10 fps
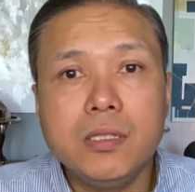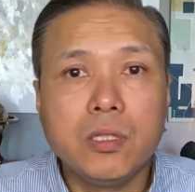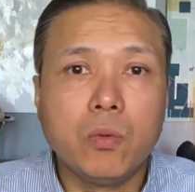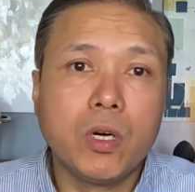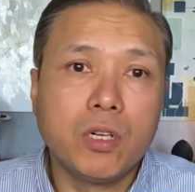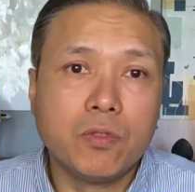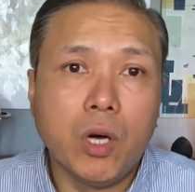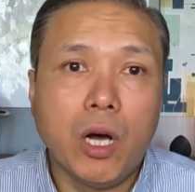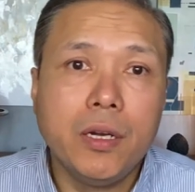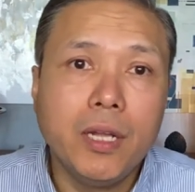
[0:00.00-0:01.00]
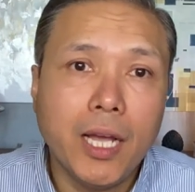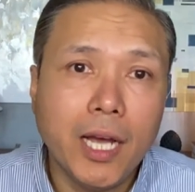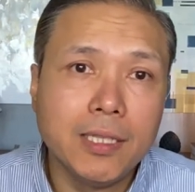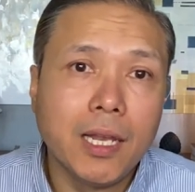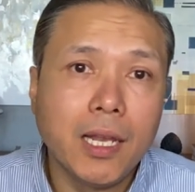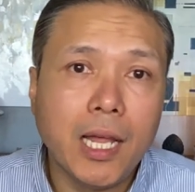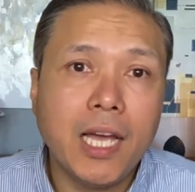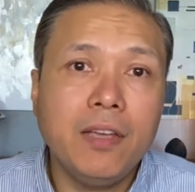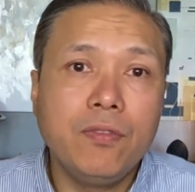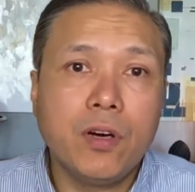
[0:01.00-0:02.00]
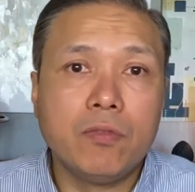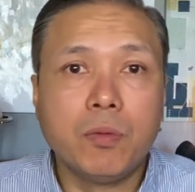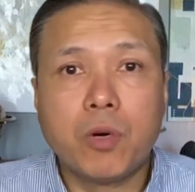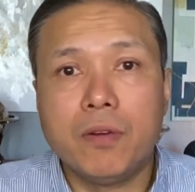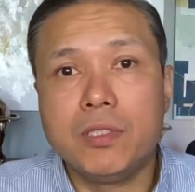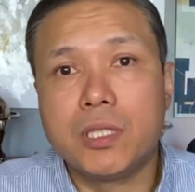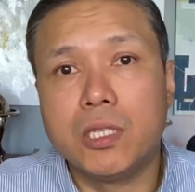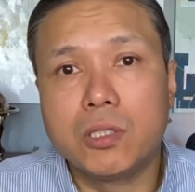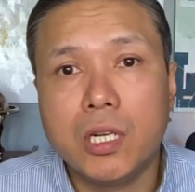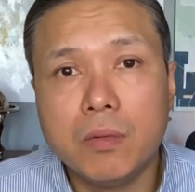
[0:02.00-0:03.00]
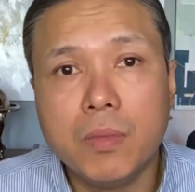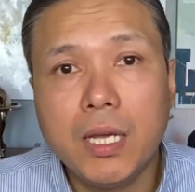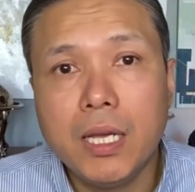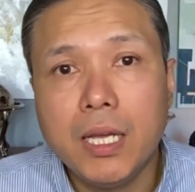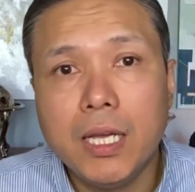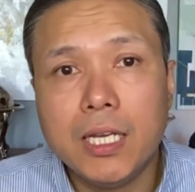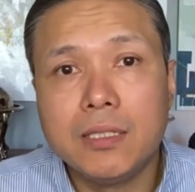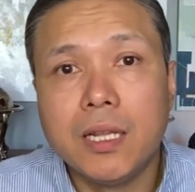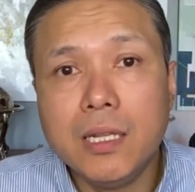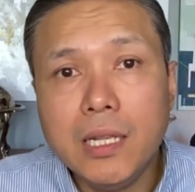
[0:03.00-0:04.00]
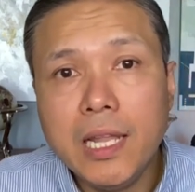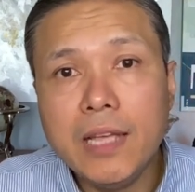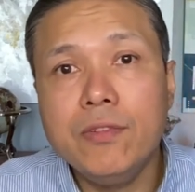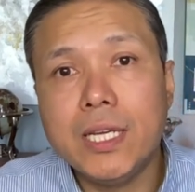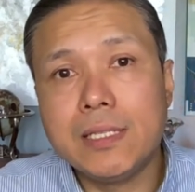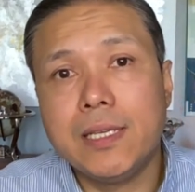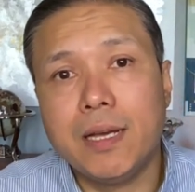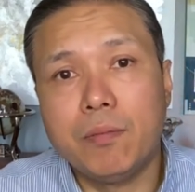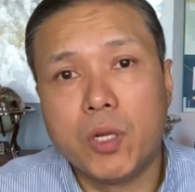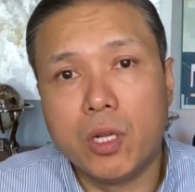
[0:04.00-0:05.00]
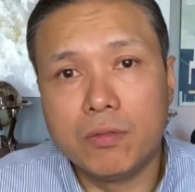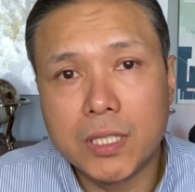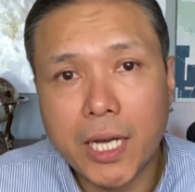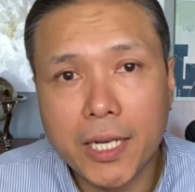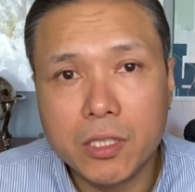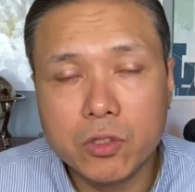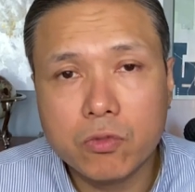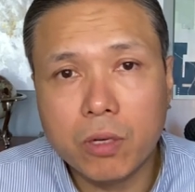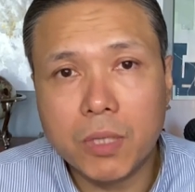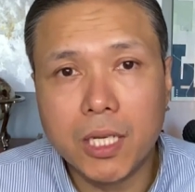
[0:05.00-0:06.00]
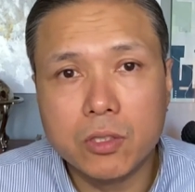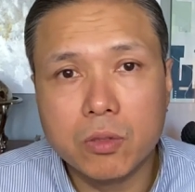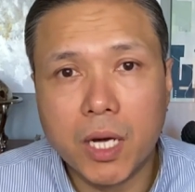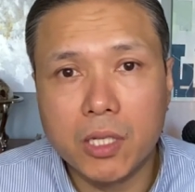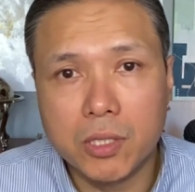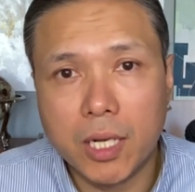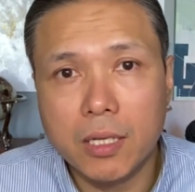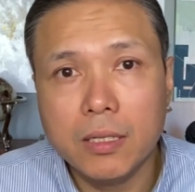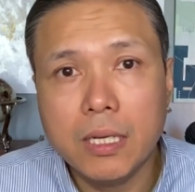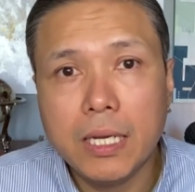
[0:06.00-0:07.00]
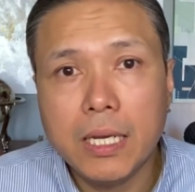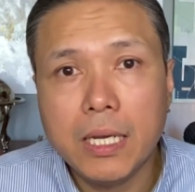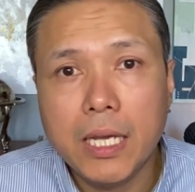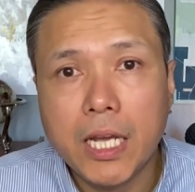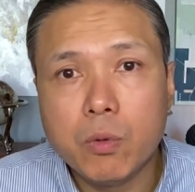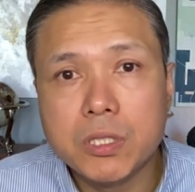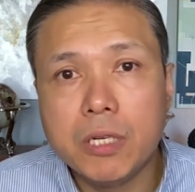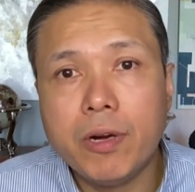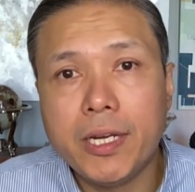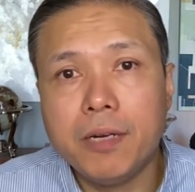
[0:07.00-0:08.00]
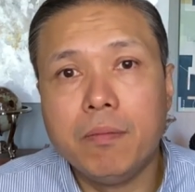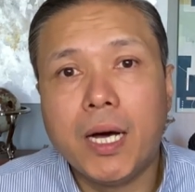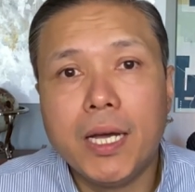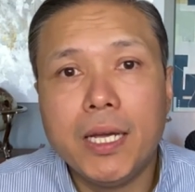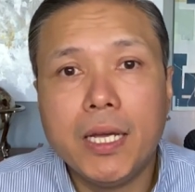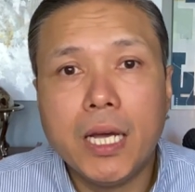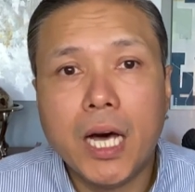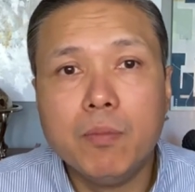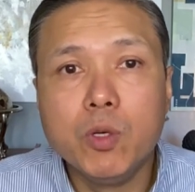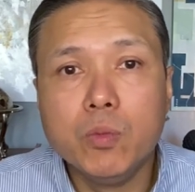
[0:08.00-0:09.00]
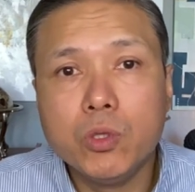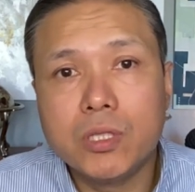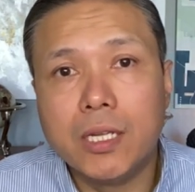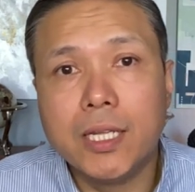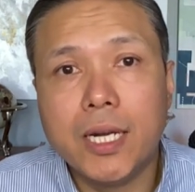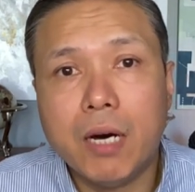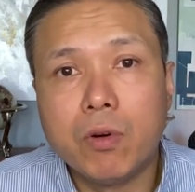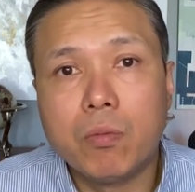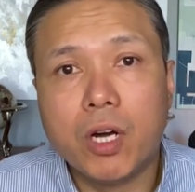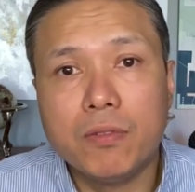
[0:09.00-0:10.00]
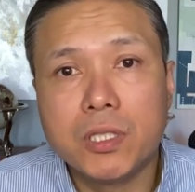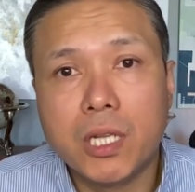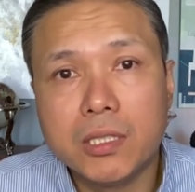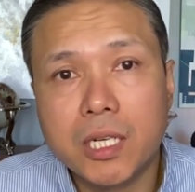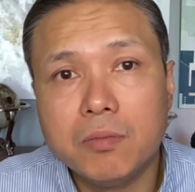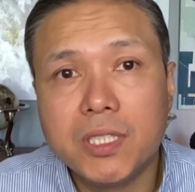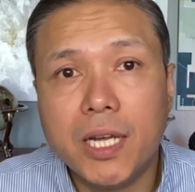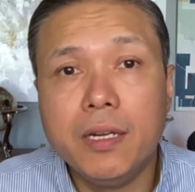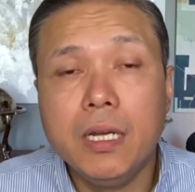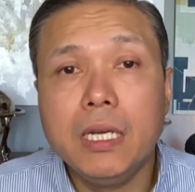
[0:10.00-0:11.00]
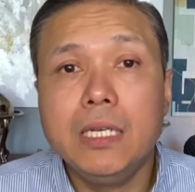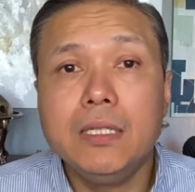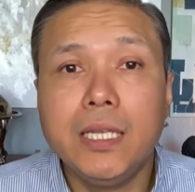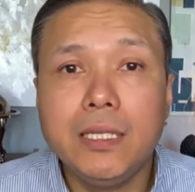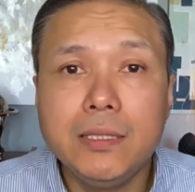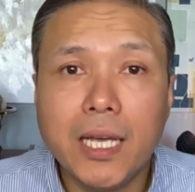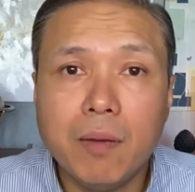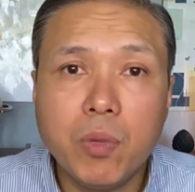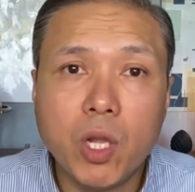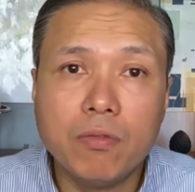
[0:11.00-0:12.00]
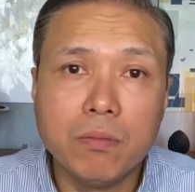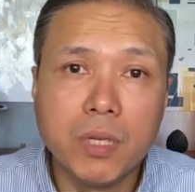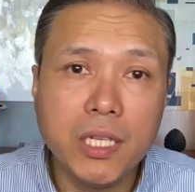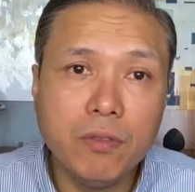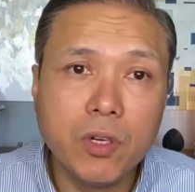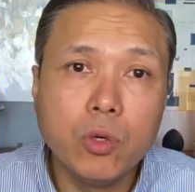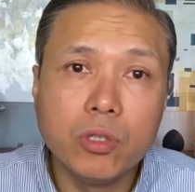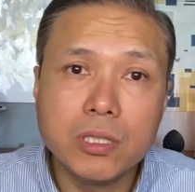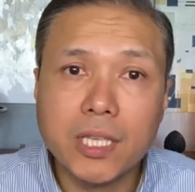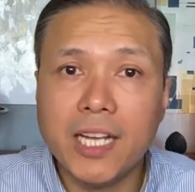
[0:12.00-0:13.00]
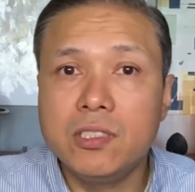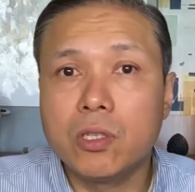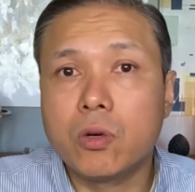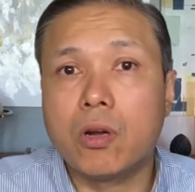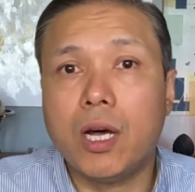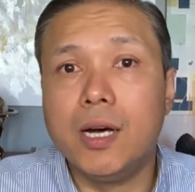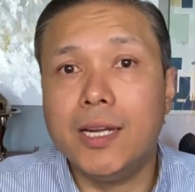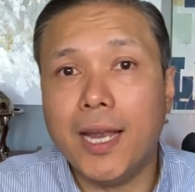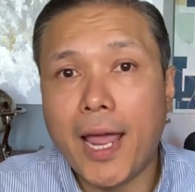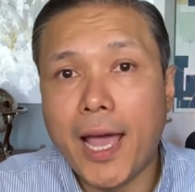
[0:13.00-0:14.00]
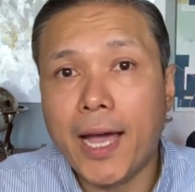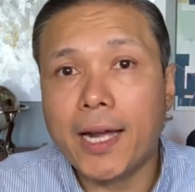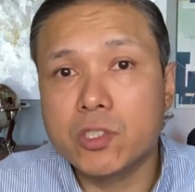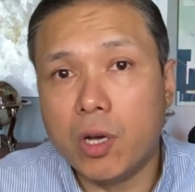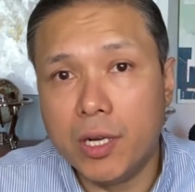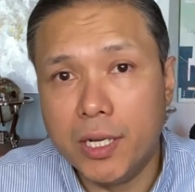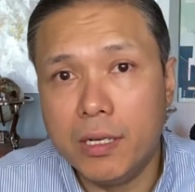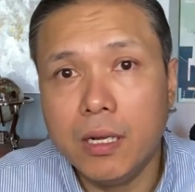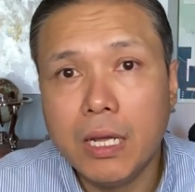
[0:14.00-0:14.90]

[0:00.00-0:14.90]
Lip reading: is the word of God, and the life of the Prophet sallallahu alaihi wasallam is the lived example of the guidance from Allah subhanahu wa ta'ala. It was narrated by Abu Musa that our Prophet sallallahu alaihi wasallam said, the example of a believer who recites the Quran and acts on it